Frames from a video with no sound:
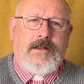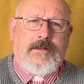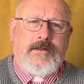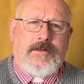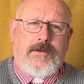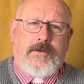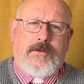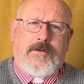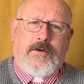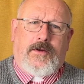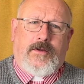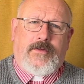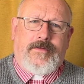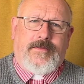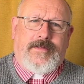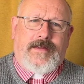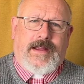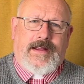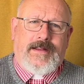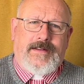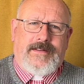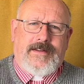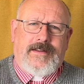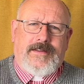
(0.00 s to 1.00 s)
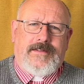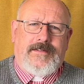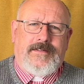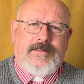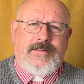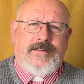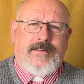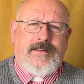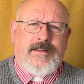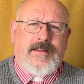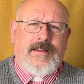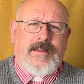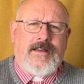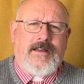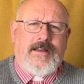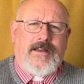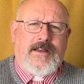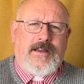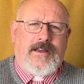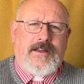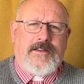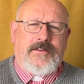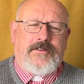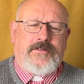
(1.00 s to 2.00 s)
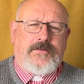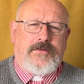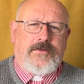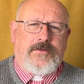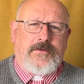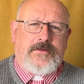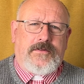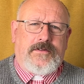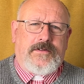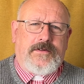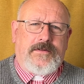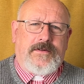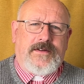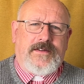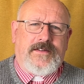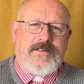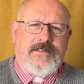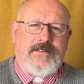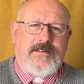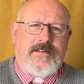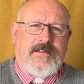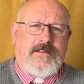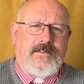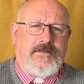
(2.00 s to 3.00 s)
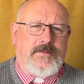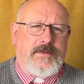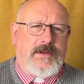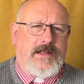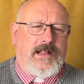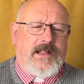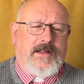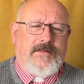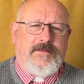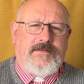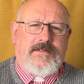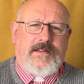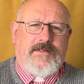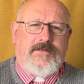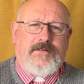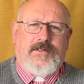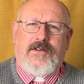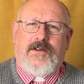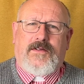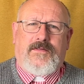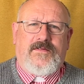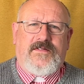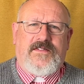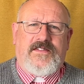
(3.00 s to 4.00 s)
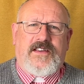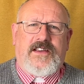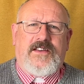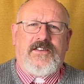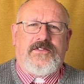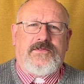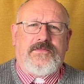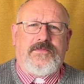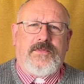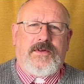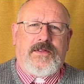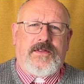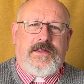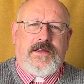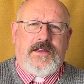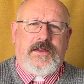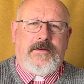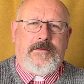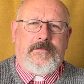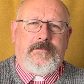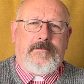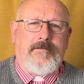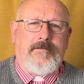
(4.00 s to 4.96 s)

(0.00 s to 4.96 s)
do contact us and talk to us because we'd love to have a conversation with you.